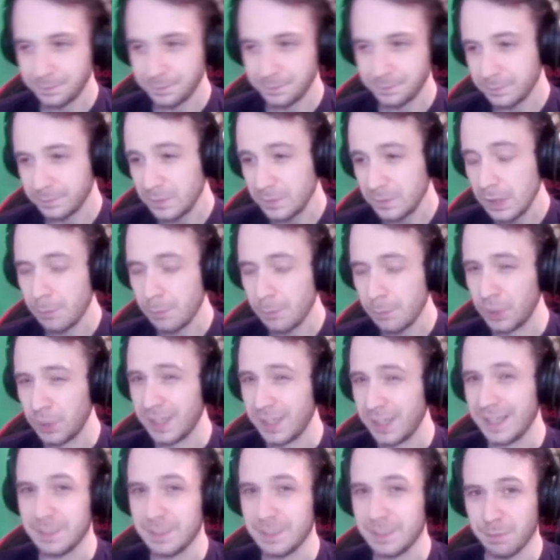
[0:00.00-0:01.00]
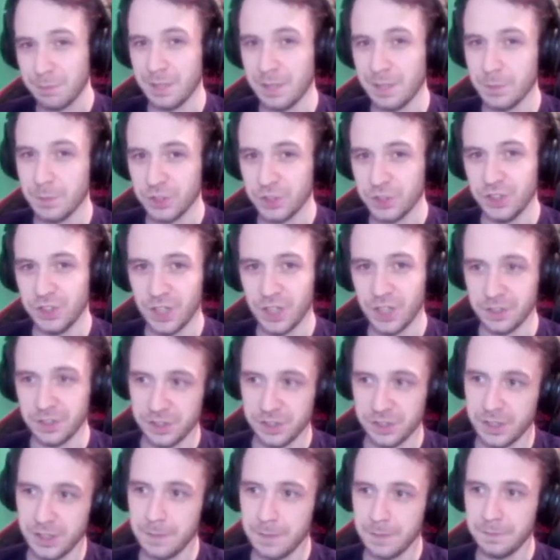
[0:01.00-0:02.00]
But it is pretty much non-stop
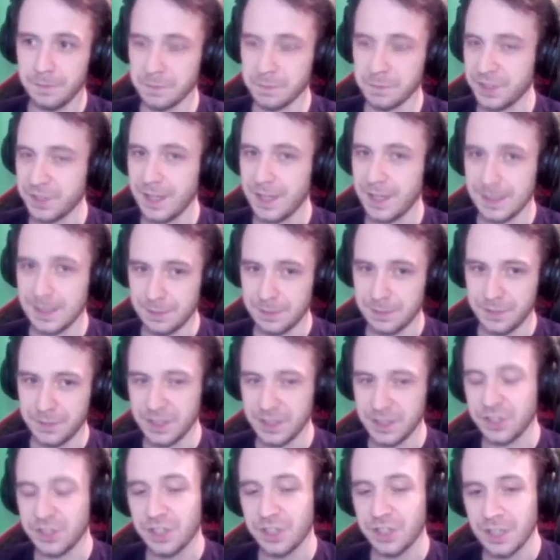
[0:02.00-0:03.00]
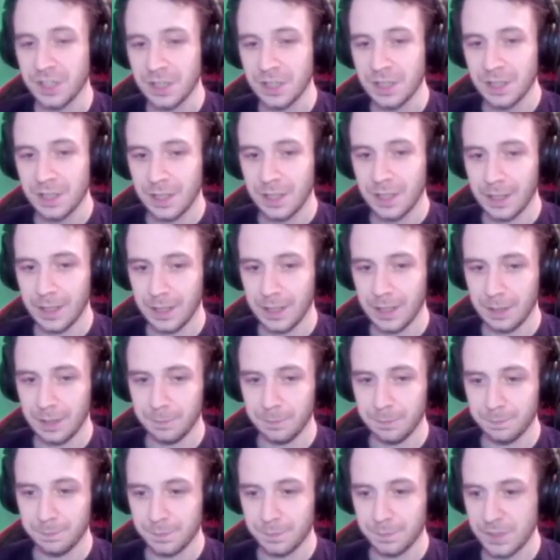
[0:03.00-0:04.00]
from start to finish.
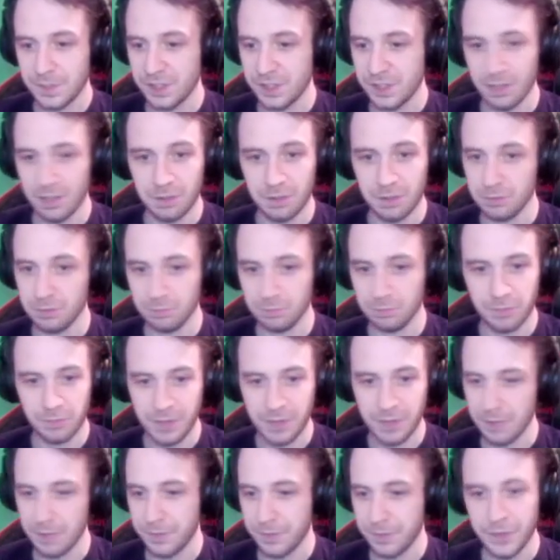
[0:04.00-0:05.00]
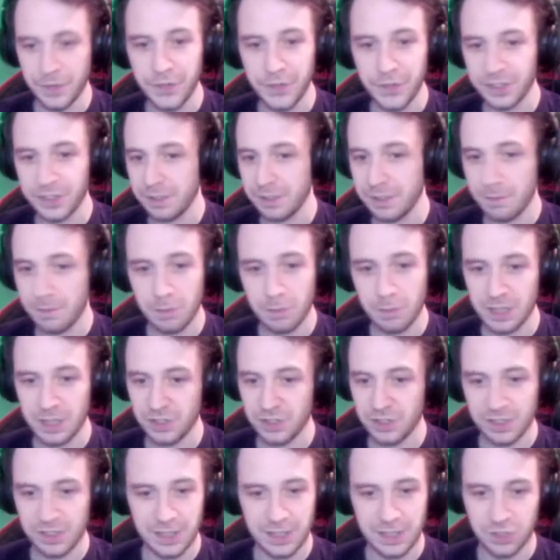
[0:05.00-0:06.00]
So without further ado, we can just get
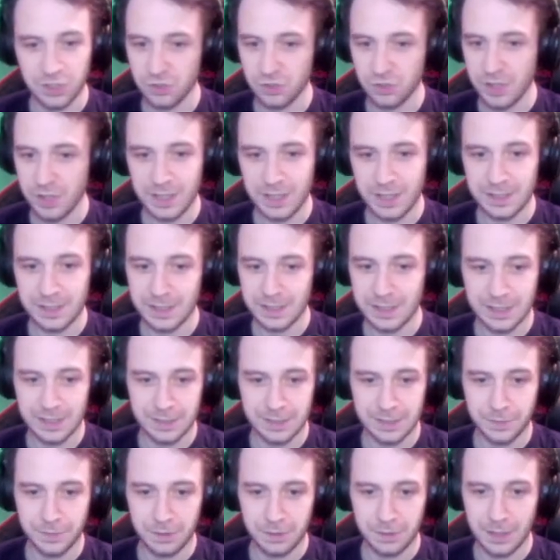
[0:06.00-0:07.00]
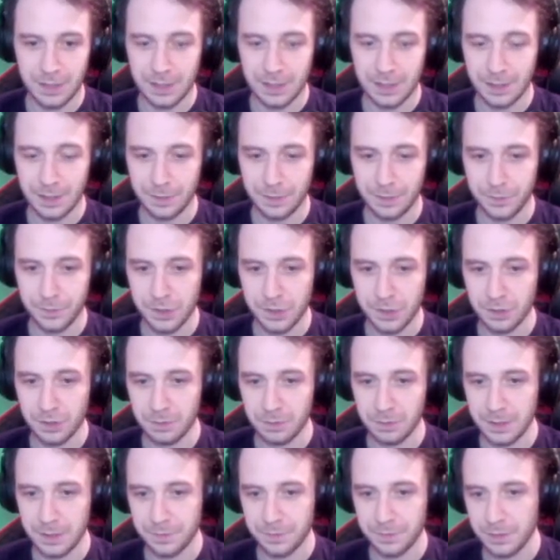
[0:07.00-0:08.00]
straight into this. If you're ready
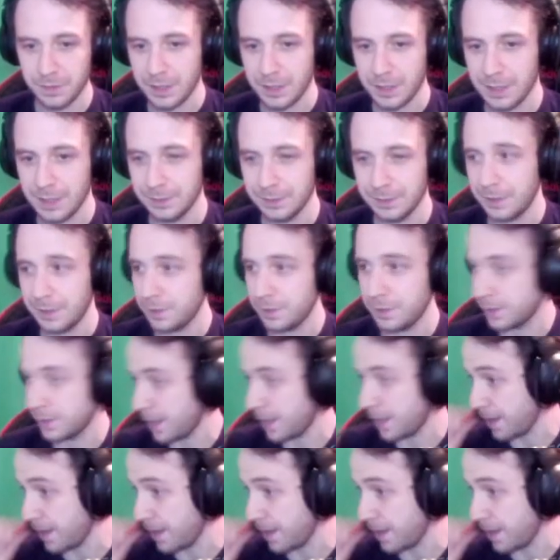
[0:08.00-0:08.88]
for a countdown on tech.